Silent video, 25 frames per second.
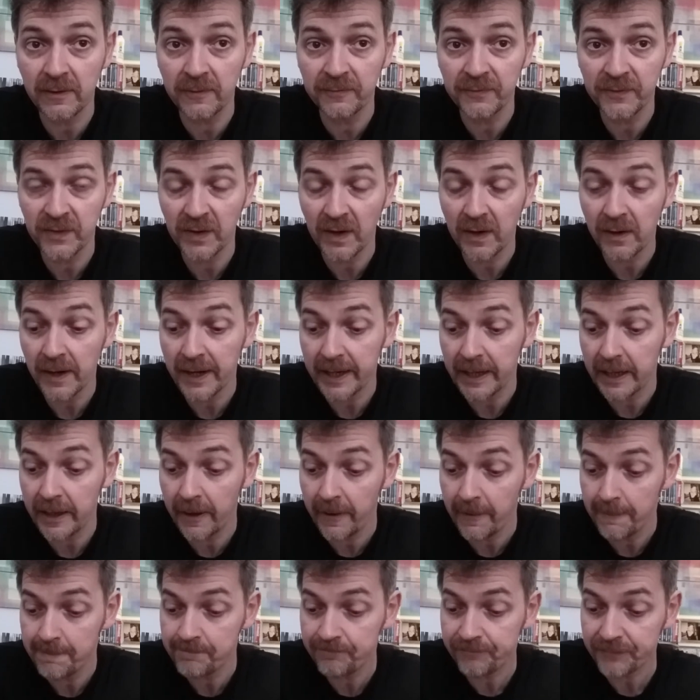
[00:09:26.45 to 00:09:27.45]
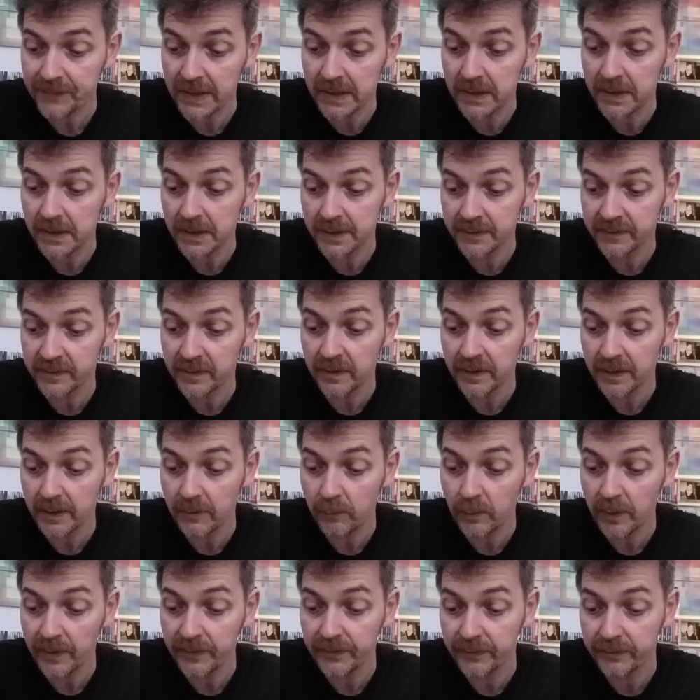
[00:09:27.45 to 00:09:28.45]
of Tiger, Tiger
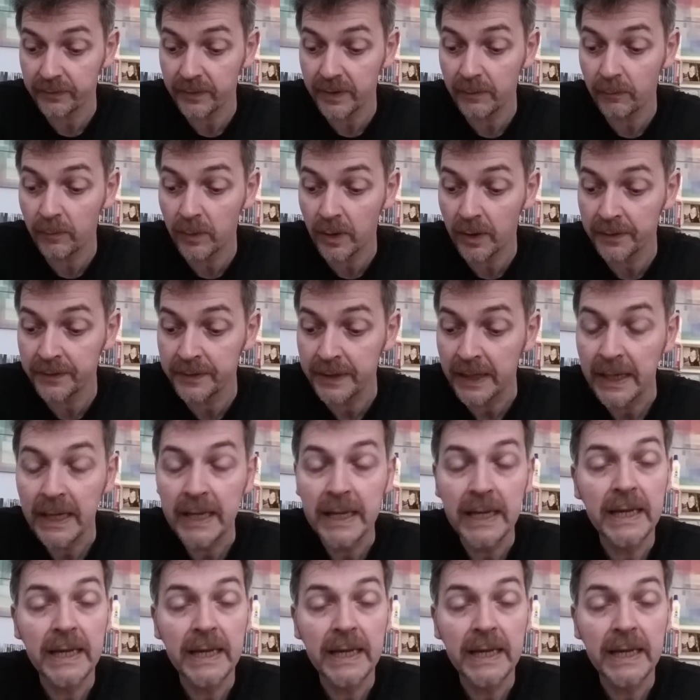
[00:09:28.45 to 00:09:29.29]
131,